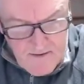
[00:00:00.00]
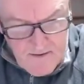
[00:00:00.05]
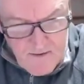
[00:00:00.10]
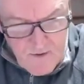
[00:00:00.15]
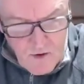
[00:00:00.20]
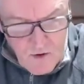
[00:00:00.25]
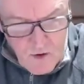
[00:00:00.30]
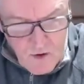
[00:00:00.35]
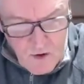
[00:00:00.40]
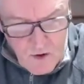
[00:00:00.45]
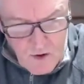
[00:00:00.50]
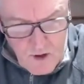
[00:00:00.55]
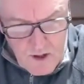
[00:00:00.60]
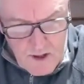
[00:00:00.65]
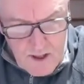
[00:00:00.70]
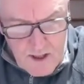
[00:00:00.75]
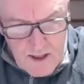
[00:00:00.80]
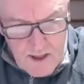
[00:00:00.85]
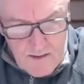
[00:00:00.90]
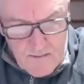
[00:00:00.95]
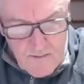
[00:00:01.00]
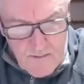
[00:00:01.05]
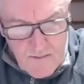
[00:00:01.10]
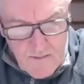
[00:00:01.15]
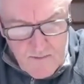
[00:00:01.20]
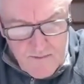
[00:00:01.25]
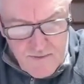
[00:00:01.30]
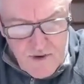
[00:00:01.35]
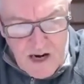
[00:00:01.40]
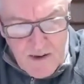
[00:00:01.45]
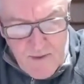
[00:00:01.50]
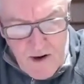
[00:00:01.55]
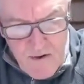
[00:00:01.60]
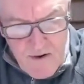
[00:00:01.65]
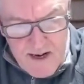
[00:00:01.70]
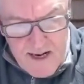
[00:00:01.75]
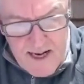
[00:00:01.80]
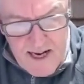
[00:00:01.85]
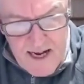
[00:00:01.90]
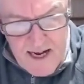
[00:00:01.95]
for primary
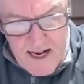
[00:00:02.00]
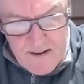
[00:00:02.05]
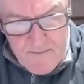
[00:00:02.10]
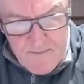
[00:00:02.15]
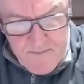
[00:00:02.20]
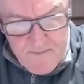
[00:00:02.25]
care.